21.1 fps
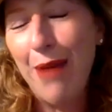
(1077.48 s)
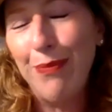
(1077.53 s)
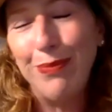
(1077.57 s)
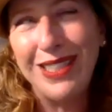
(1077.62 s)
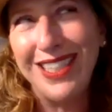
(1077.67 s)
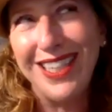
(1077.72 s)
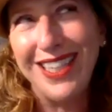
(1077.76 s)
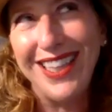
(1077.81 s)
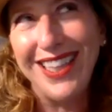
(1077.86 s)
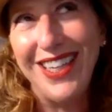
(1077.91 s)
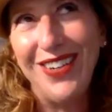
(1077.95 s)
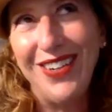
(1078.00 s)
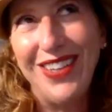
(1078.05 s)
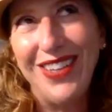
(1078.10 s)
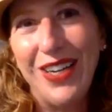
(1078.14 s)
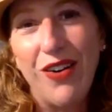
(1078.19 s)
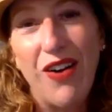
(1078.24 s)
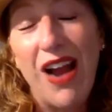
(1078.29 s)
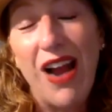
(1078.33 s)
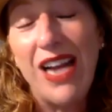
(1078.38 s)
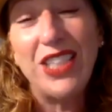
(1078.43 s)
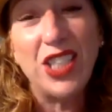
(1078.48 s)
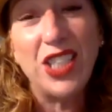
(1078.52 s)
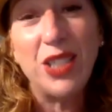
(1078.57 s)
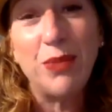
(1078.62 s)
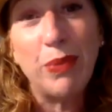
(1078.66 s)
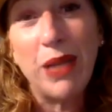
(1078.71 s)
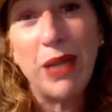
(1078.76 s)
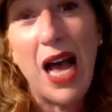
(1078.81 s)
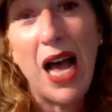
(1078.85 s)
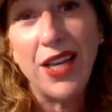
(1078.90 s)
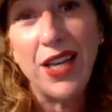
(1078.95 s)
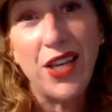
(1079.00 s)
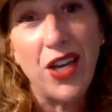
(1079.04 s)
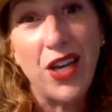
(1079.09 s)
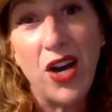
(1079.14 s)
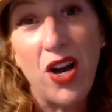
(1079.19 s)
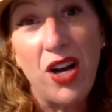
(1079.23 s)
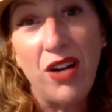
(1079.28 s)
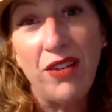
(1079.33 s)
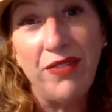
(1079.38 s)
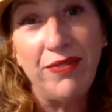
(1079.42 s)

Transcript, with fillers: Absolutely, or I just block y'all.